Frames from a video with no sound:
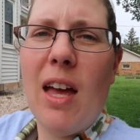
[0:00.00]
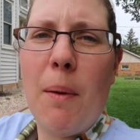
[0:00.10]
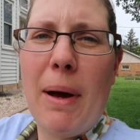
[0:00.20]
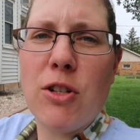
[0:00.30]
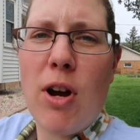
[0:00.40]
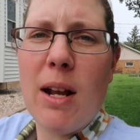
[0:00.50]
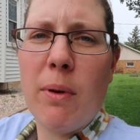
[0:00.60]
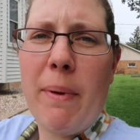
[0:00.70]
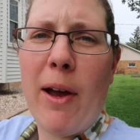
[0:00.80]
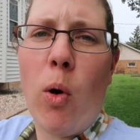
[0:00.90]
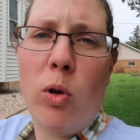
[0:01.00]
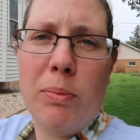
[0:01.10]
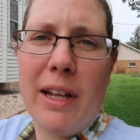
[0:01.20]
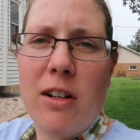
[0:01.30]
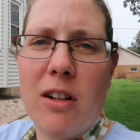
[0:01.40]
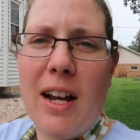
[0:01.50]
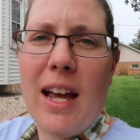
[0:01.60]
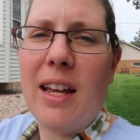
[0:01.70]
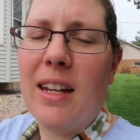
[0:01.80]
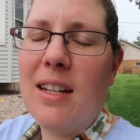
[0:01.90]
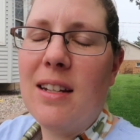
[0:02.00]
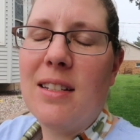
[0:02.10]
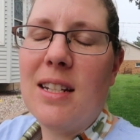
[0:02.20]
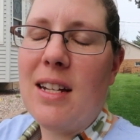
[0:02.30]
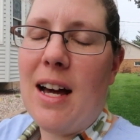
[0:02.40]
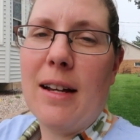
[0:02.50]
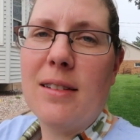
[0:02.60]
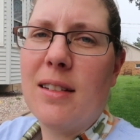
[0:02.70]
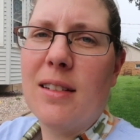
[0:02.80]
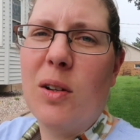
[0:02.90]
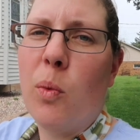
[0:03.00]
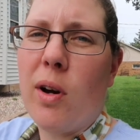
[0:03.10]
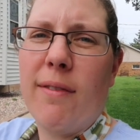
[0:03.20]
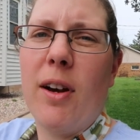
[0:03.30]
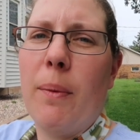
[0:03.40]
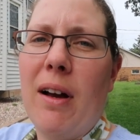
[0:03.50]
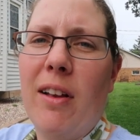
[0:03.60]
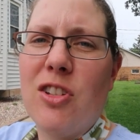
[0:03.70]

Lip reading: I tried it with my old blender and it did not work very well.